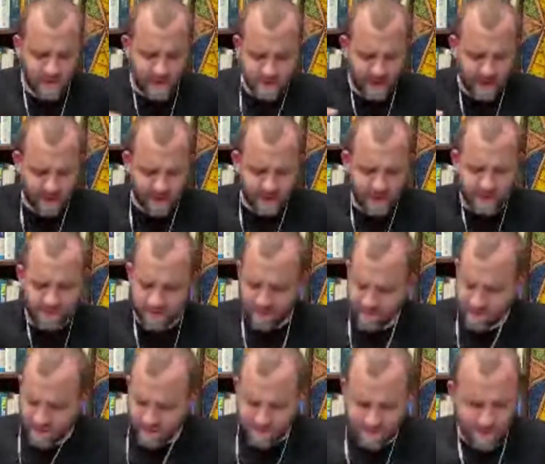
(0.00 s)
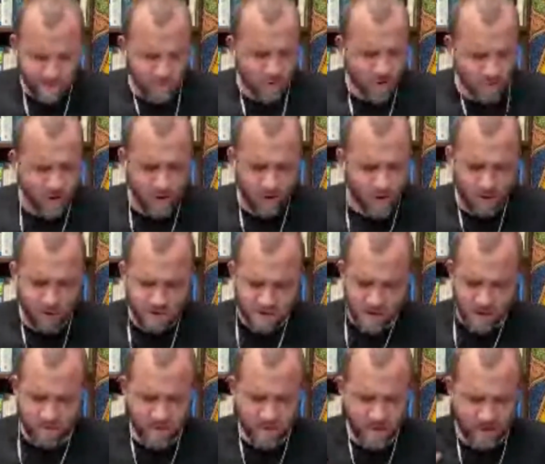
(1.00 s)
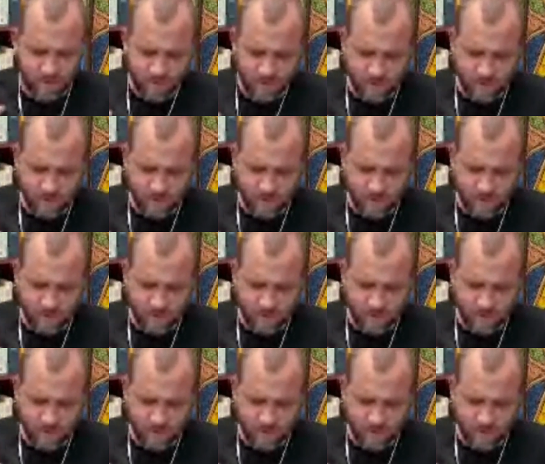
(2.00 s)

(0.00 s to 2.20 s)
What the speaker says: And if I said something wrong or dumb, God,